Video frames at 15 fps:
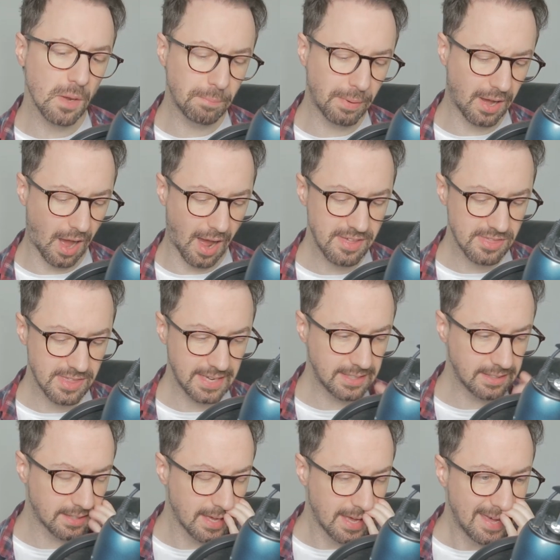But I
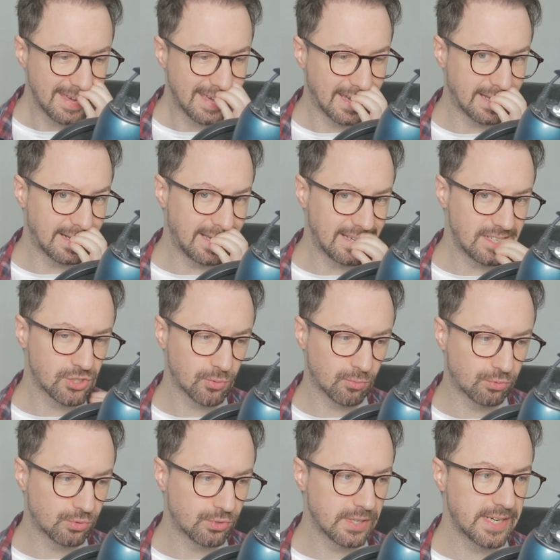think it is
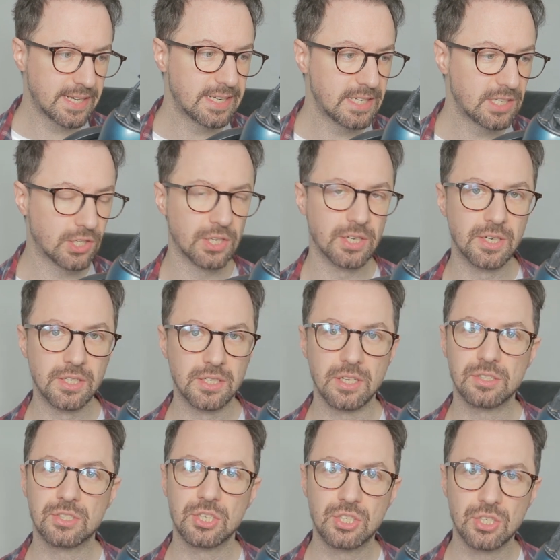really
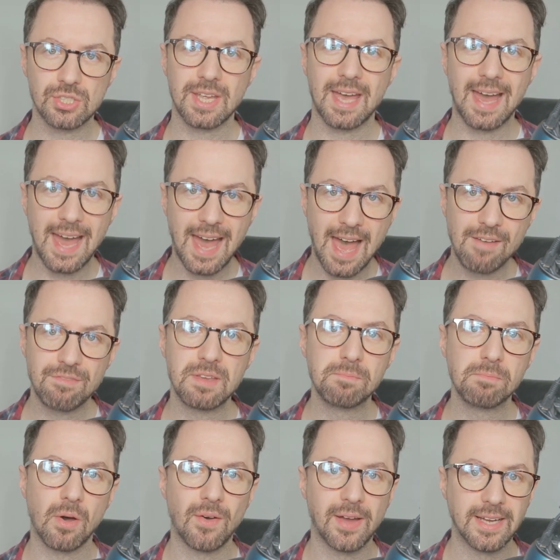good to just have in
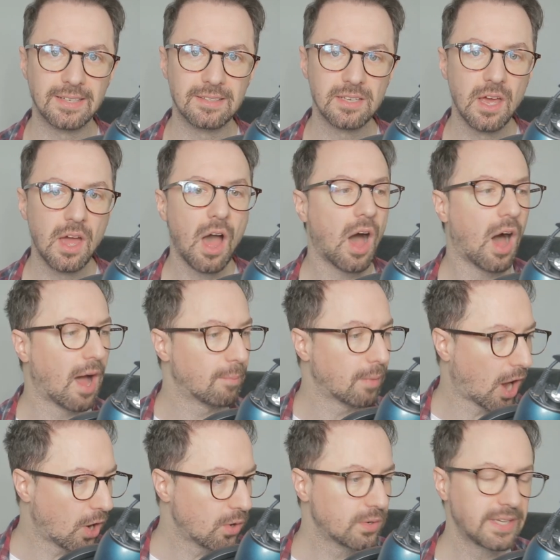mind, I'm
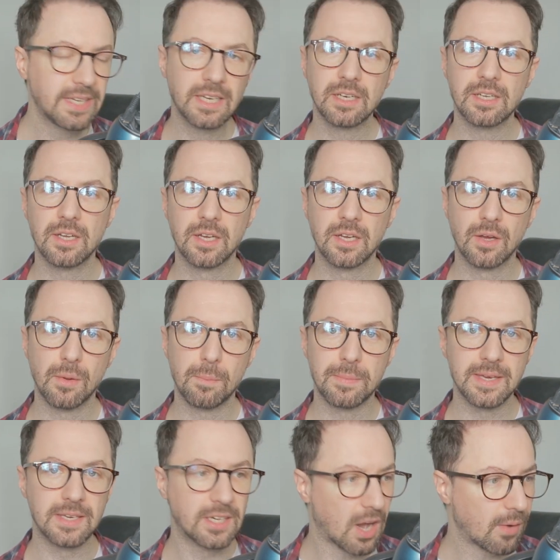only gonna
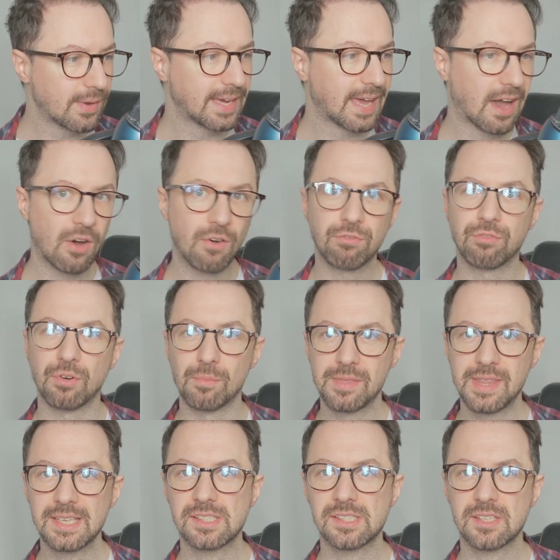be going out from
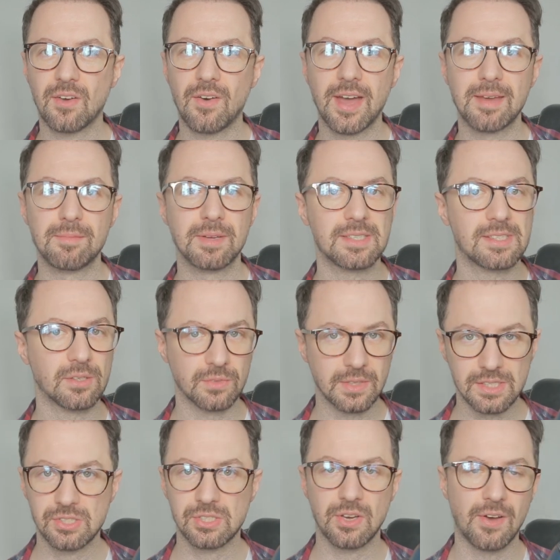this time till
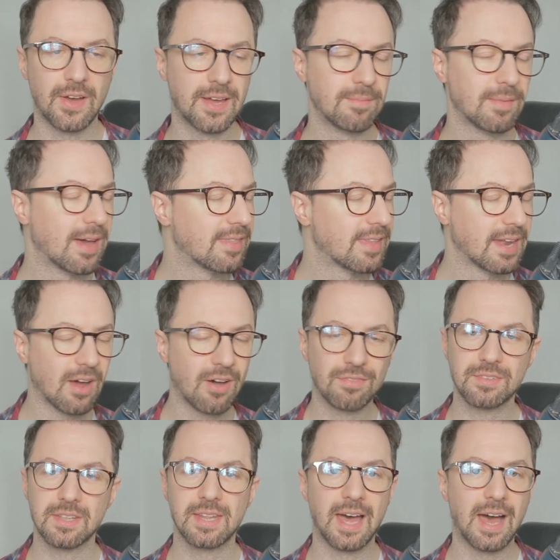this time, and then
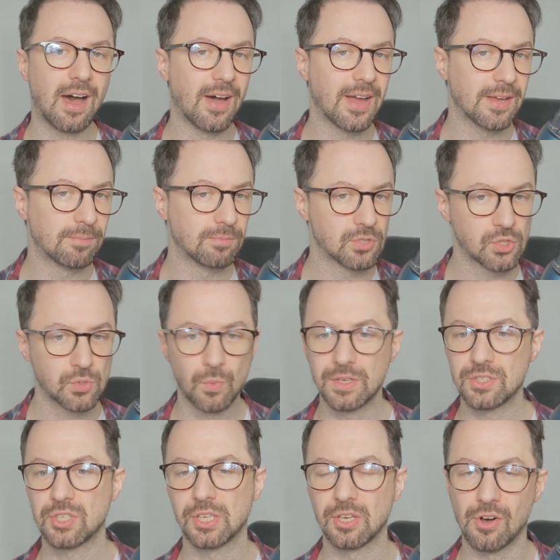after that I am
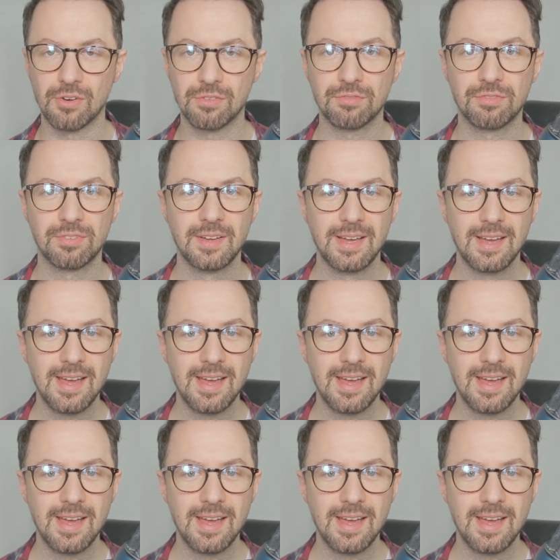switching off.